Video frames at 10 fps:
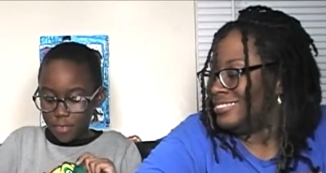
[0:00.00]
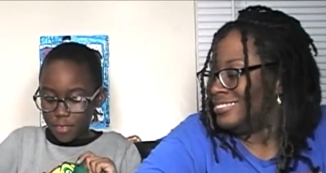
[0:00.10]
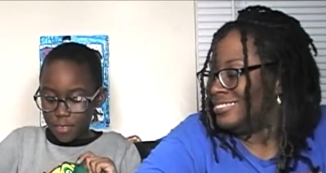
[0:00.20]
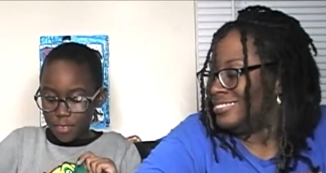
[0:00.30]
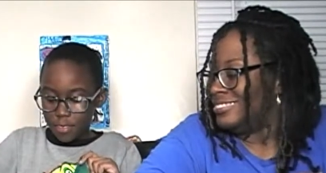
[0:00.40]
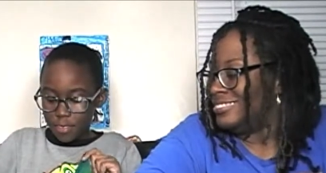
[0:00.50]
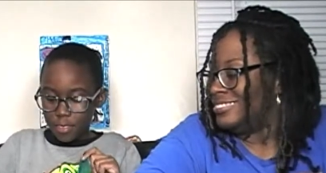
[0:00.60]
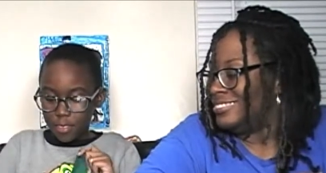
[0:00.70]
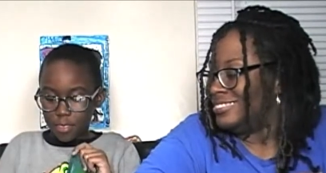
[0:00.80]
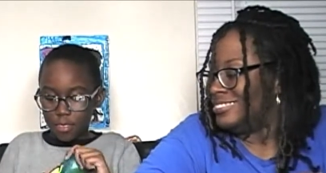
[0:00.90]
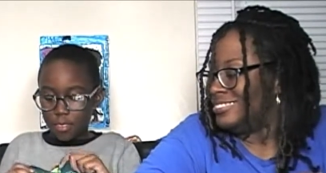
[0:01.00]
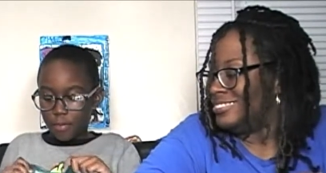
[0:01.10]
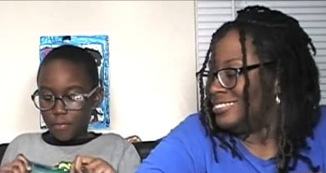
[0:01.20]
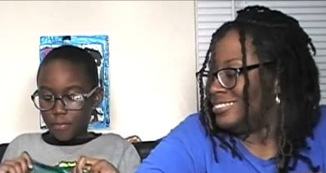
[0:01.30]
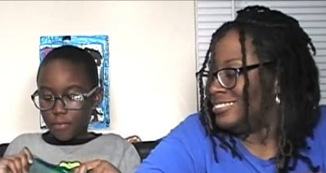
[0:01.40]

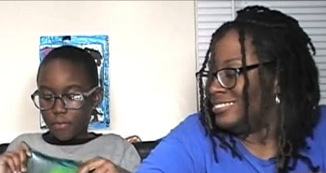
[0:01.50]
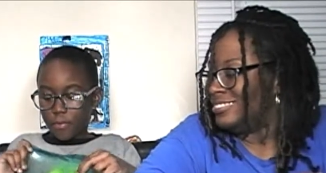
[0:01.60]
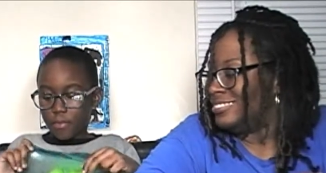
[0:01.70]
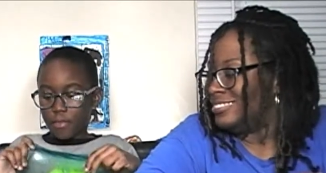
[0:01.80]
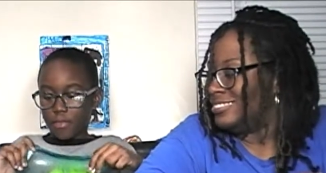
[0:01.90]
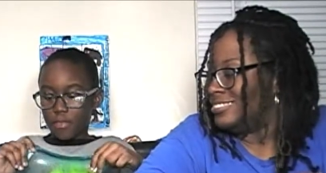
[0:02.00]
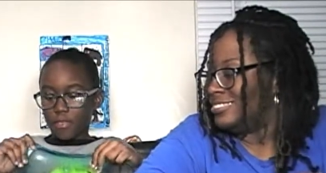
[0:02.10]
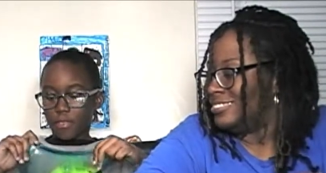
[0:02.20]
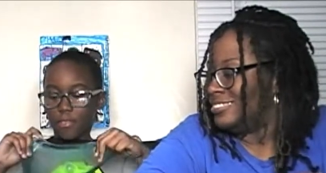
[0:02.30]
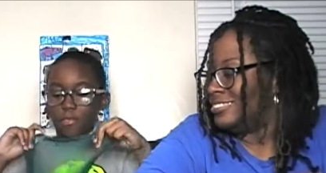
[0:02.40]
Nothing is said.